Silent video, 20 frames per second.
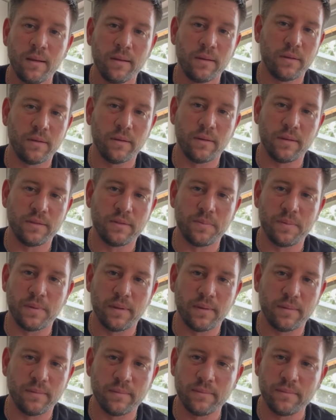dude, it's
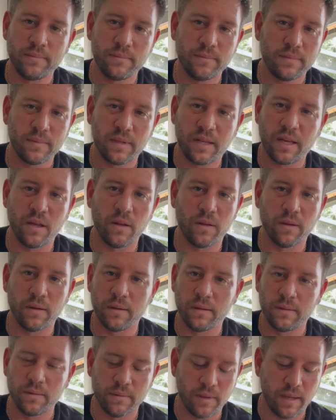been killer.
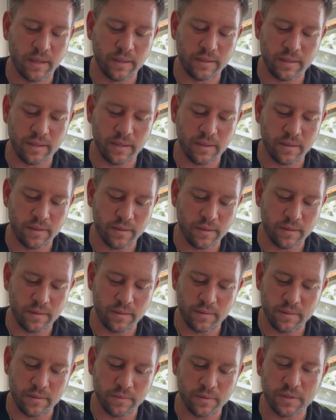Like the uh,
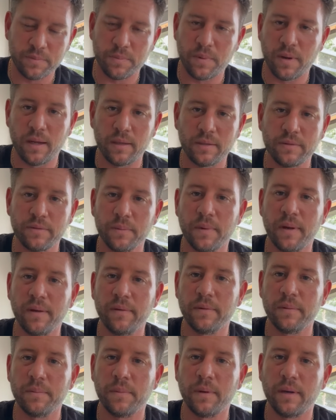the response from
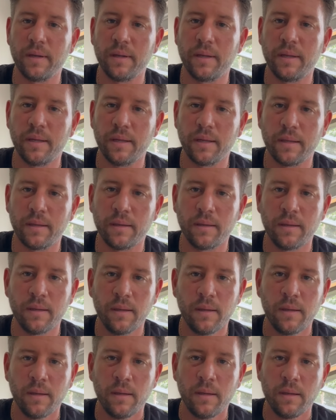everybody, and
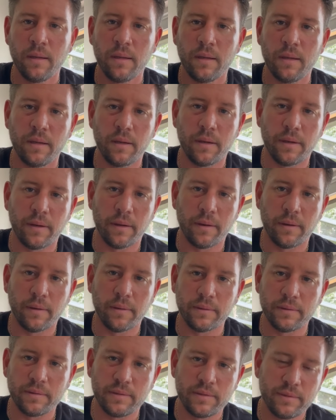you know,
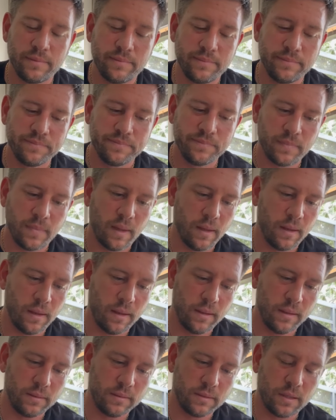it's
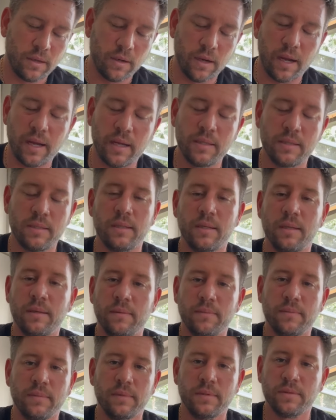it's crazy.
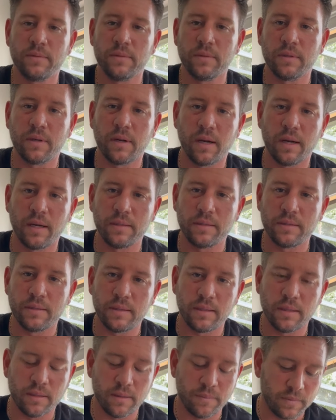It's real
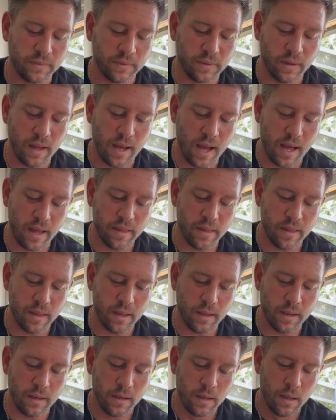crazy, and I'm glad
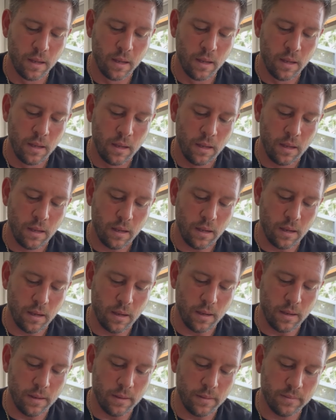that.
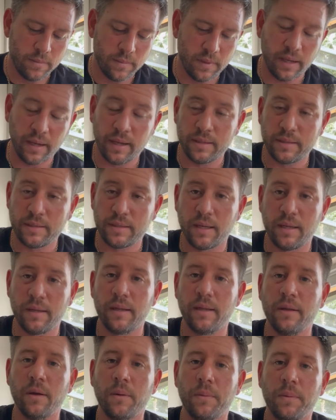Um, like I said,
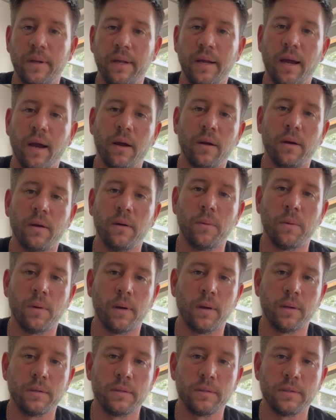that nobody got hurt
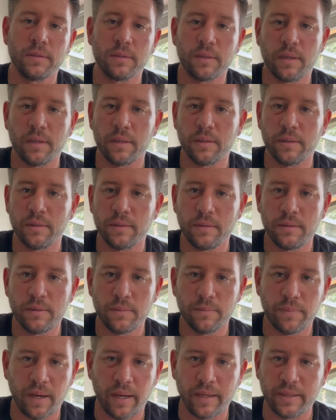worse, because
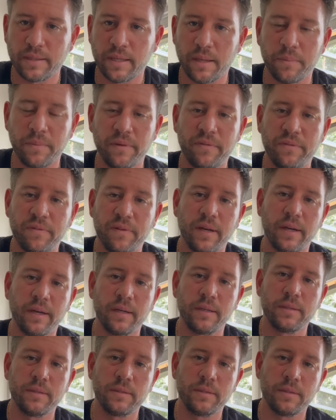bikes can be
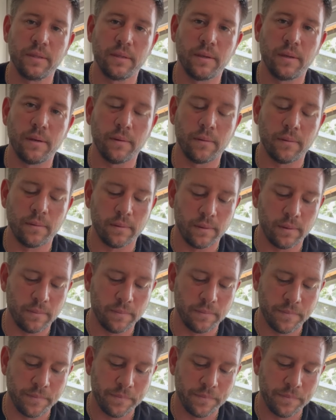fixed, you know, and